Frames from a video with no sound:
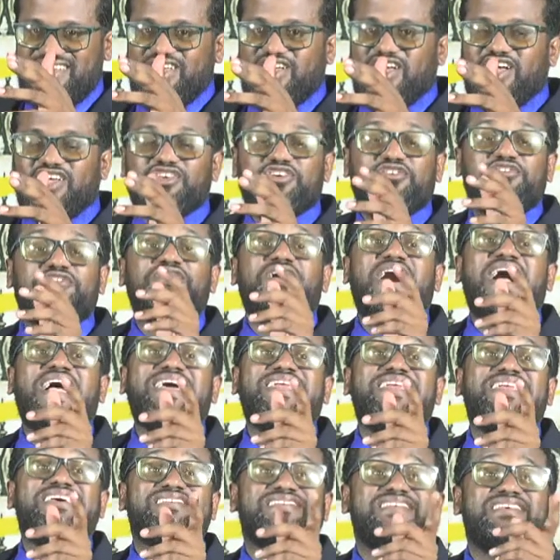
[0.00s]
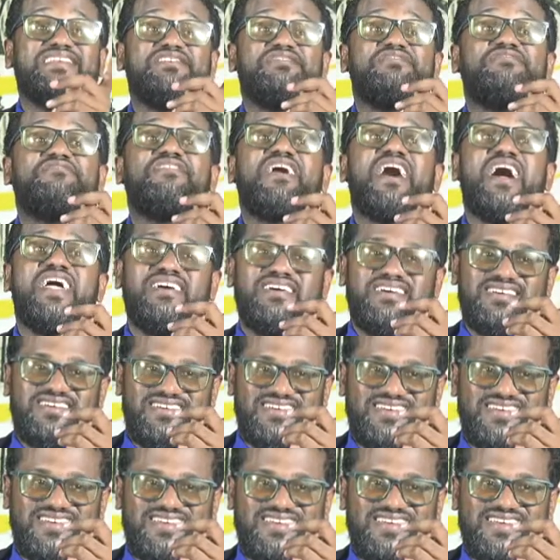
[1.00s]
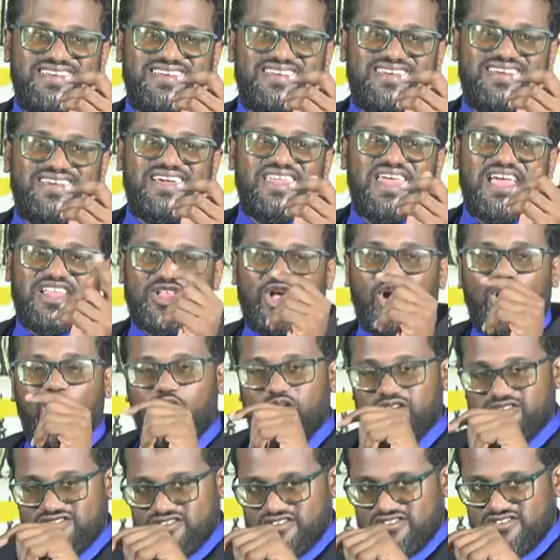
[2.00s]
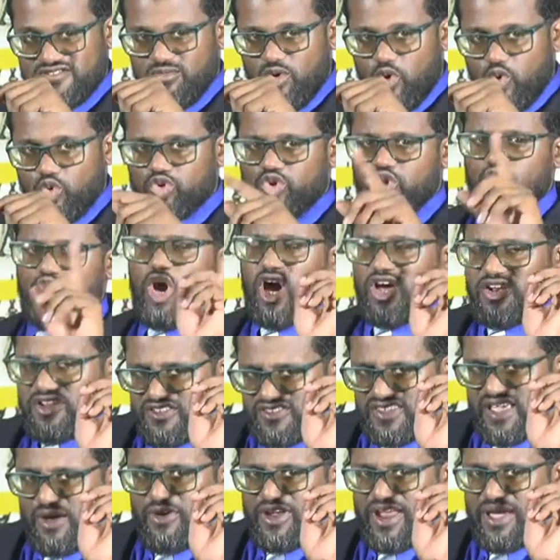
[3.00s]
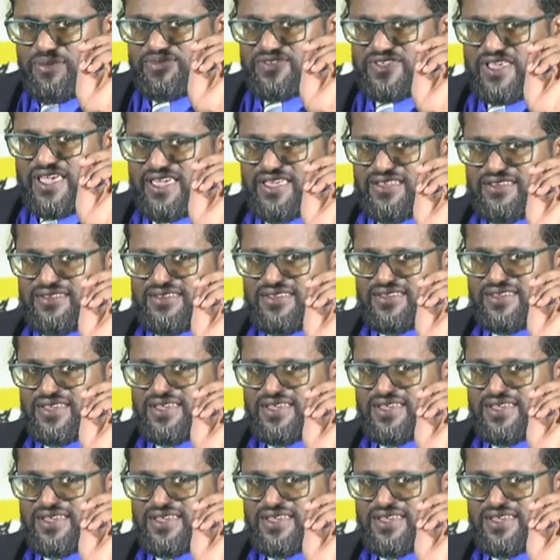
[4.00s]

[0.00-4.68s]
you finally see the fire that caused the smoke. Do you understand what I'm saying?